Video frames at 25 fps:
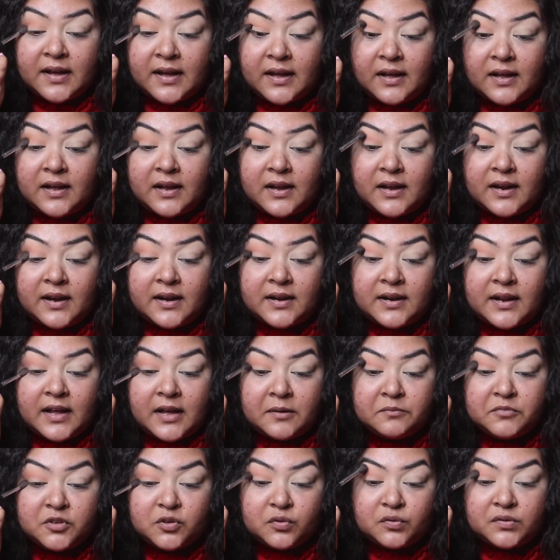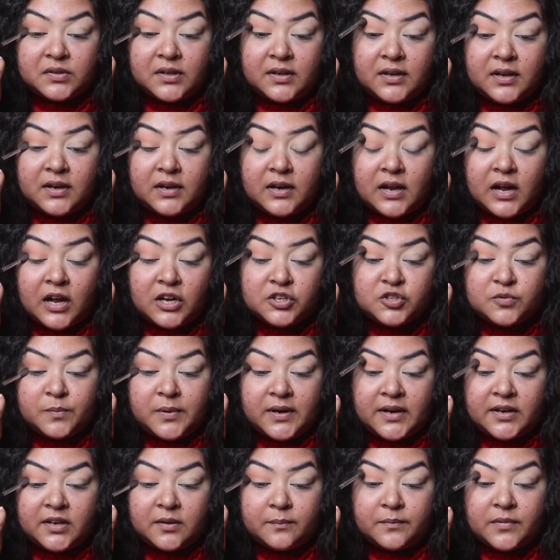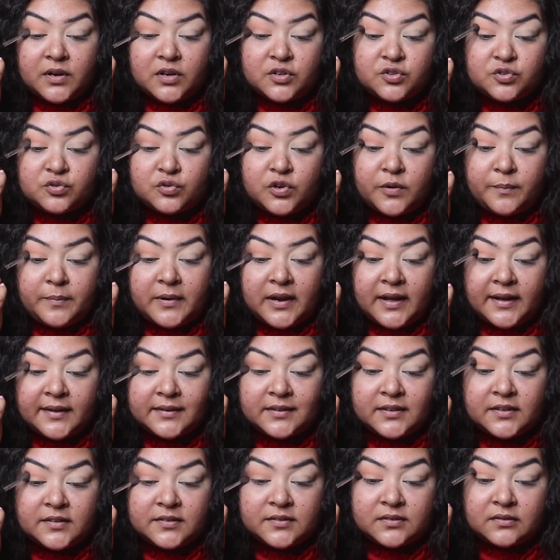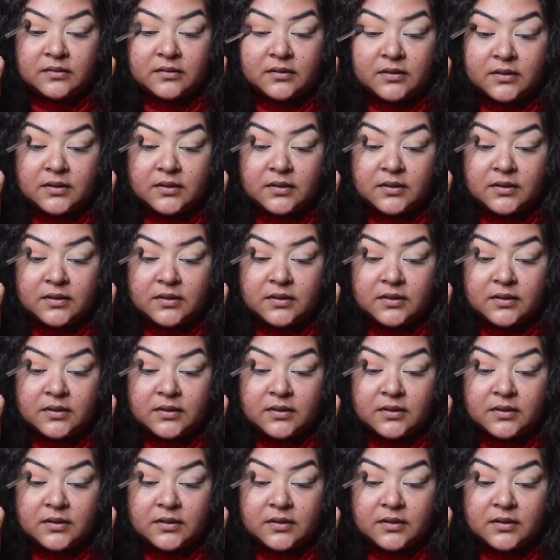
and I'm using a large blending brush to apply this.